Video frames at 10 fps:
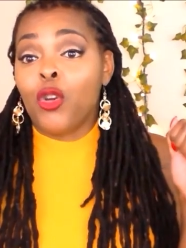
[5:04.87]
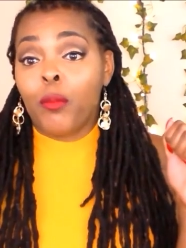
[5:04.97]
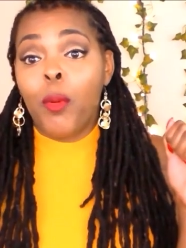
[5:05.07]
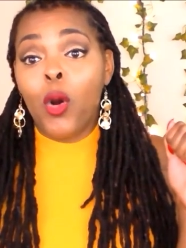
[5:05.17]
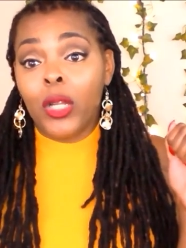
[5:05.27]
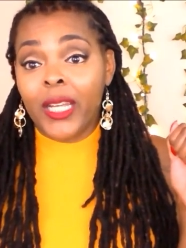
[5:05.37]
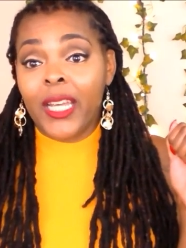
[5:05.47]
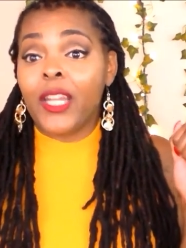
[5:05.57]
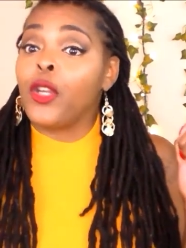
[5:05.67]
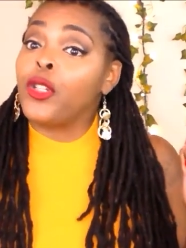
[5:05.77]
you're
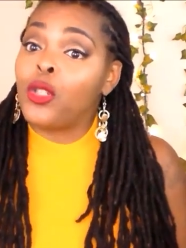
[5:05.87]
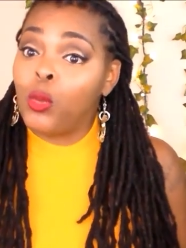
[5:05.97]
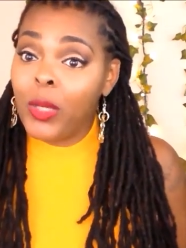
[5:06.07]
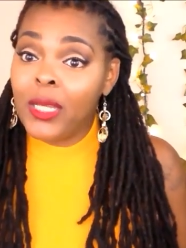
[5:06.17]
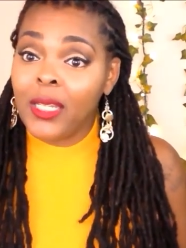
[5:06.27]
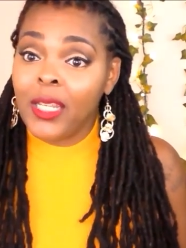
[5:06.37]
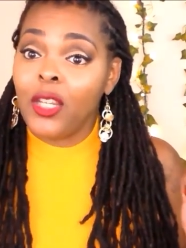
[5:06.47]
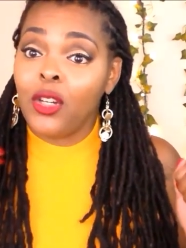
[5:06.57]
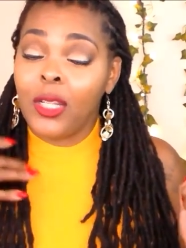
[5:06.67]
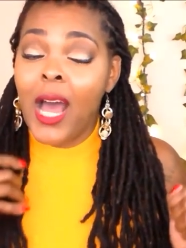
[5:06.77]
pulling and you're
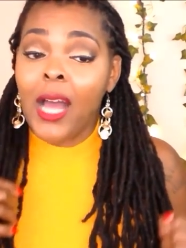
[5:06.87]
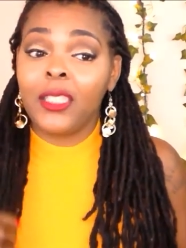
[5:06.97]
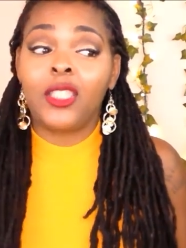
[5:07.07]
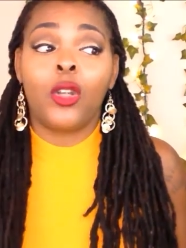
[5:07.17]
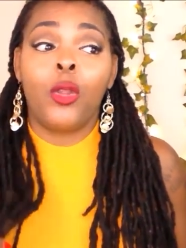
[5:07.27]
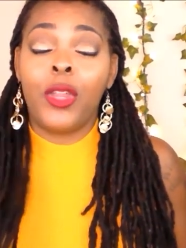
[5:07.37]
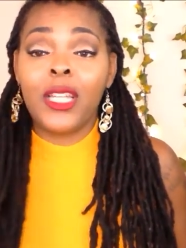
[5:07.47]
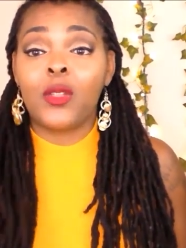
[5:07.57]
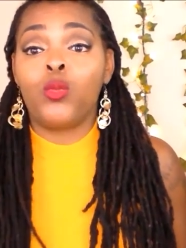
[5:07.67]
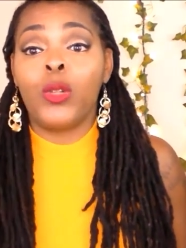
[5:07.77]
squeezing your locks. So
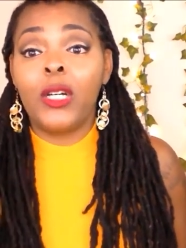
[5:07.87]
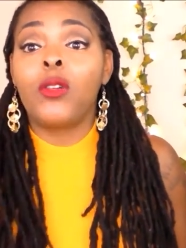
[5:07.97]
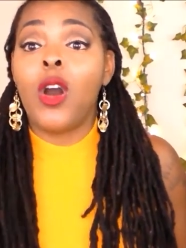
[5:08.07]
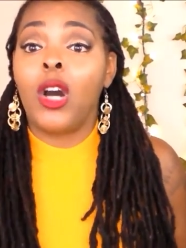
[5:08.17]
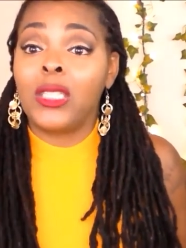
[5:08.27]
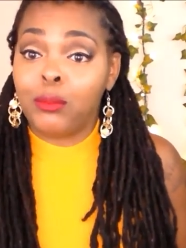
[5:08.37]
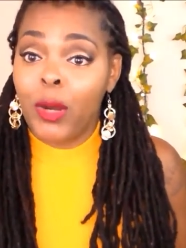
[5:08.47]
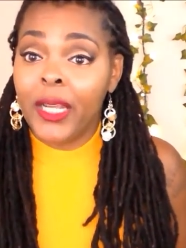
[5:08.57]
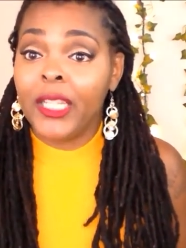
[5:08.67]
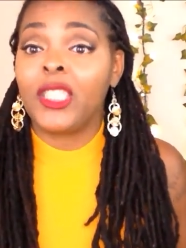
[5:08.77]
this will cause
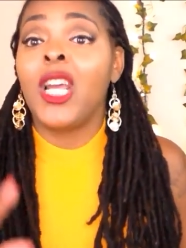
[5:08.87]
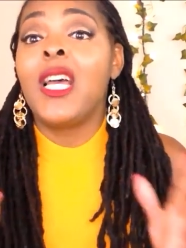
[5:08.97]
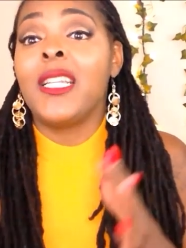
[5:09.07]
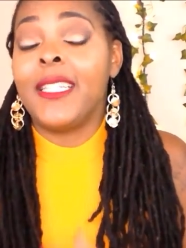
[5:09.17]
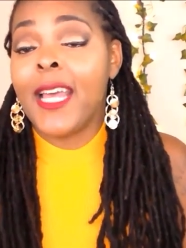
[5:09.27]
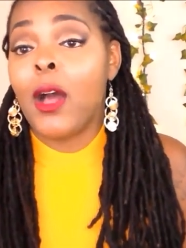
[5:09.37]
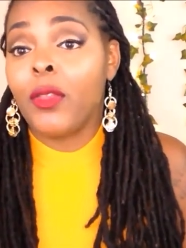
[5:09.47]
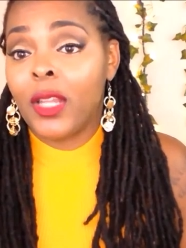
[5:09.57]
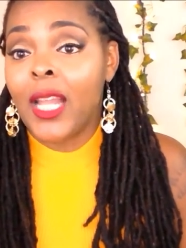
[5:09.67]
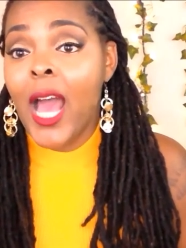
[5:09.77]
breakage
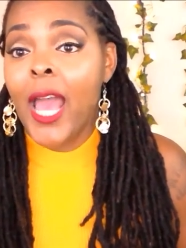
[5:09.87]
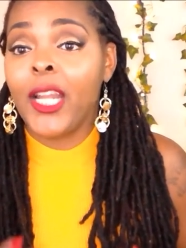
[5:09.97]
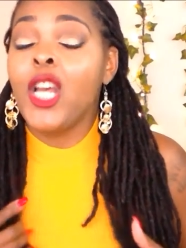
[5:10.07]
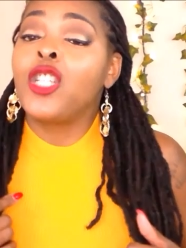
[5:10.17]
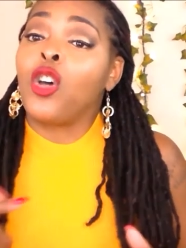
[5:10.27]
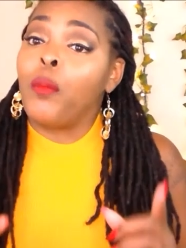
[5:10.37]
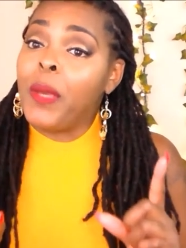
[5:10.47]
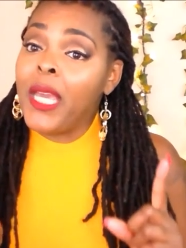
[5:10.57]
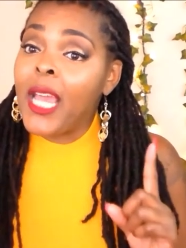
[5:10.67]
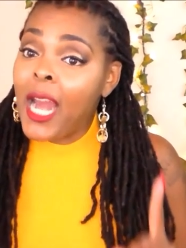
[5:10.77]
down the line. So
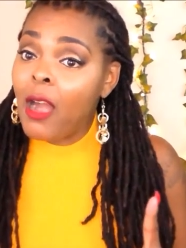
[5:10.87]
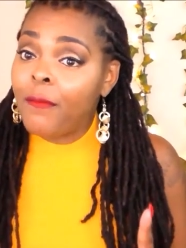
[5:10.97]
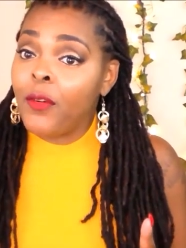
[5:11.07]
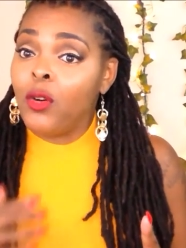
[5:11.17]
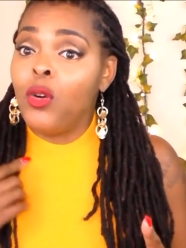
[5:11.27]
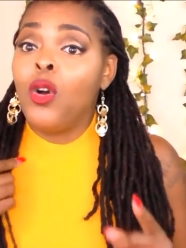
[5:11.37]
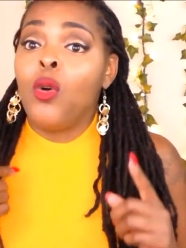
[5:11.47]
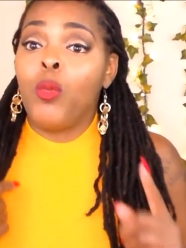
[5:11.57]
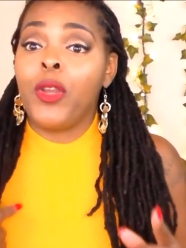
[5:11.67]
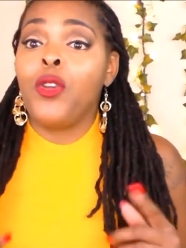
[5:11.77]
be careful
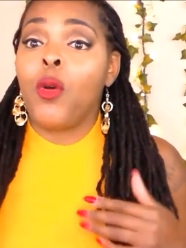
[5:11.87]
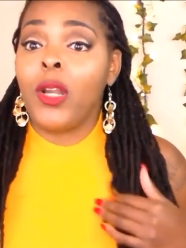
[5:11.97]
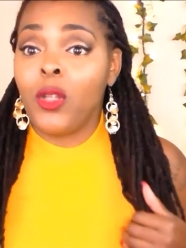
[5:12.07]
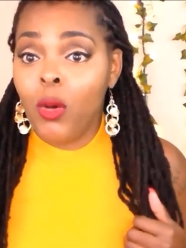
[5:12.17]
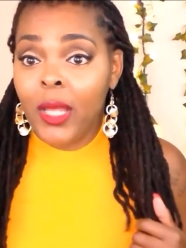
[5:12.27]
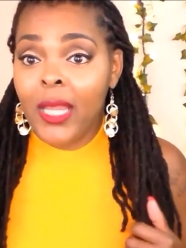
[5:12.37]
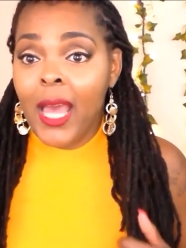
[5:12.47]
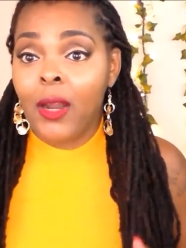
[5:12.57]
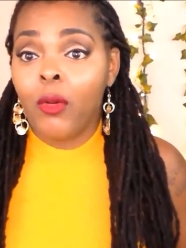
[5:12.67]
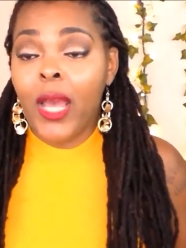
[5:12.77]
when you are doing
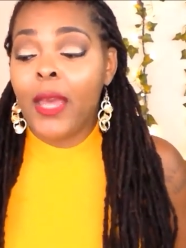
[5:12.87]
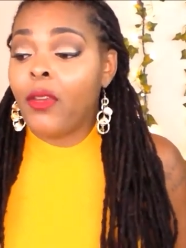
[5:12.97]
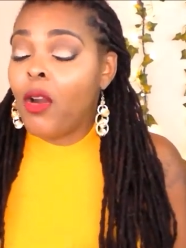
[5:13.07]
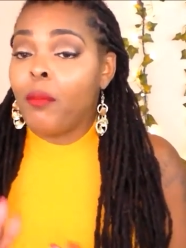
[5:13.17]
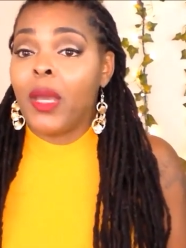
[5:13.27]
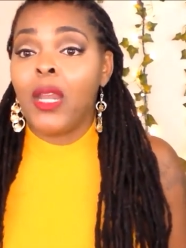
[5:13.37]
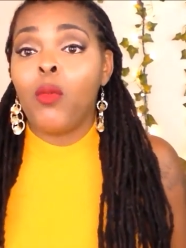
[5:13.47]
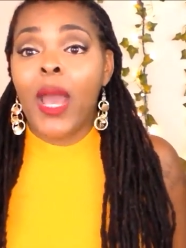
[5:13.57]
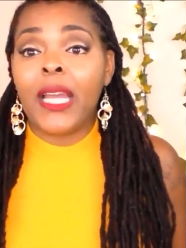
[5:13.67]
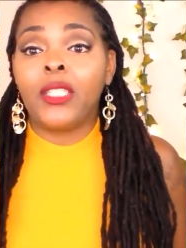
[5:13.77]
that, okay? There are
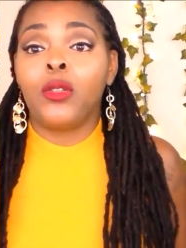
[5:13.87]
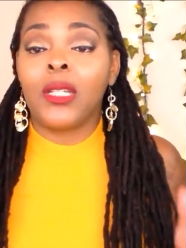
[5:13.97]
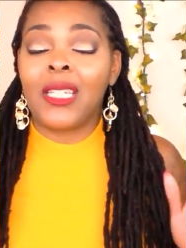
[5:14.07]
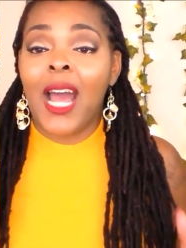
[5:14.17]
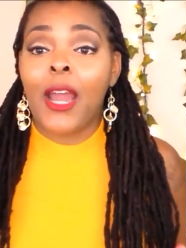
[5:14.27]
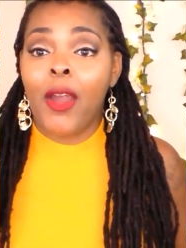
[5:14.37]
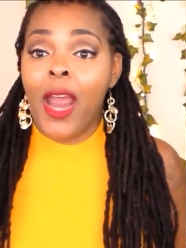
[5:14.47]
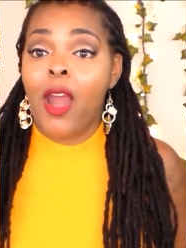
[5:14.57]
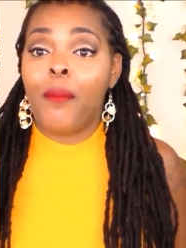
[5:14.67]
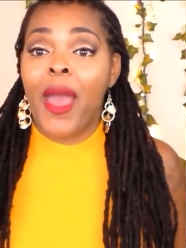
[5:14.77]
many ways you can tie your
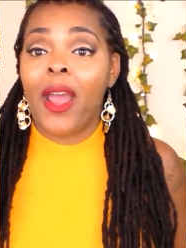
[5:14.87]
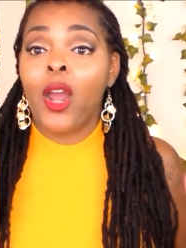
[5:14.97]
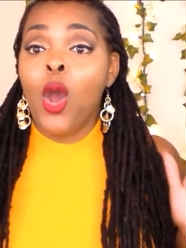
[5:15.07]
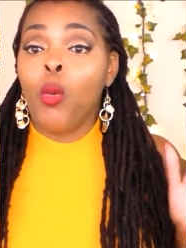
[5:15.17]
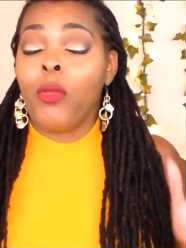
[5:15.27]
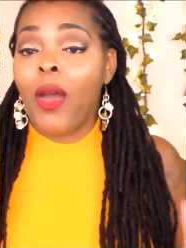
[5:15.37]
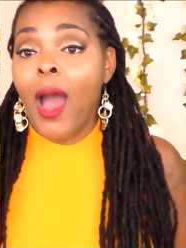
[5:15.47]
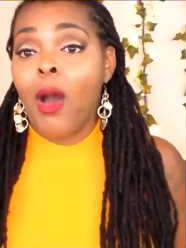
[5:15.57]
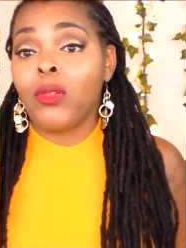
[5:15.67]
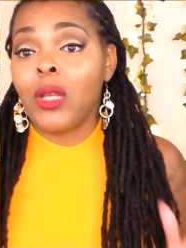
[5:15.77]
hair back
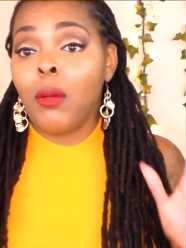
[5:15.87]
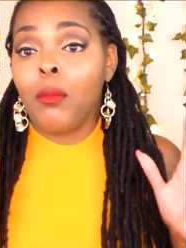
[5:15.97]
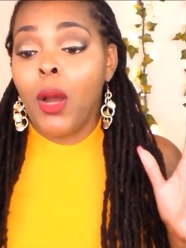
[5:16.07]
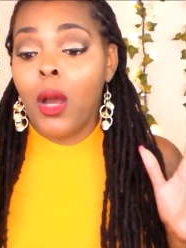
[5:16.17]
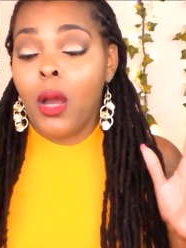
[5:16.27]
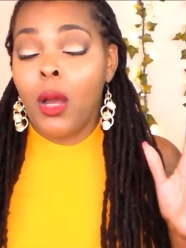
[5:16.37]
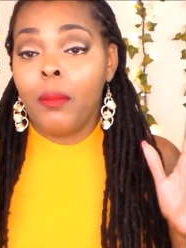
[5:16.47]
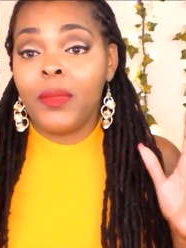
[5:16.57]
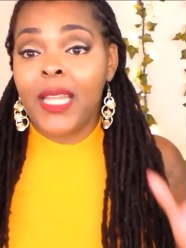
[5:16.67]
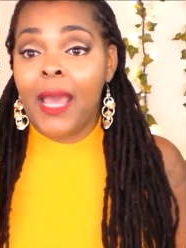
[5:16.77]
without
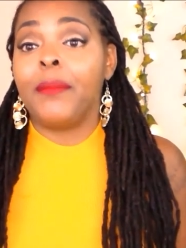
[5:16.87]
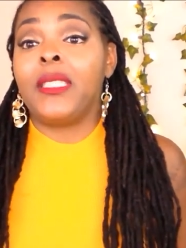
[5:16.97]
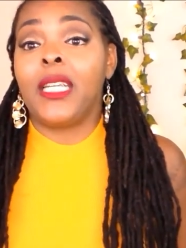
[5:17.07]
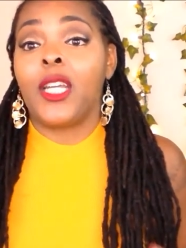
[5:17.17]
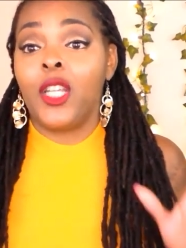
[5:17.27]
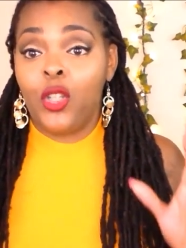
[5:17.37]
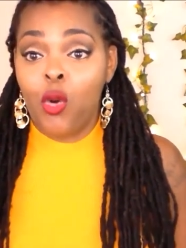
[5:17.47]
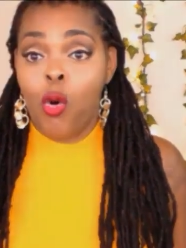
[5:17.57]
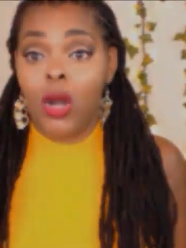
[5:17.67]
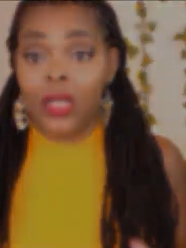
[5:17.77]
damaging
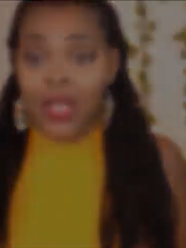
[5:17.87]
your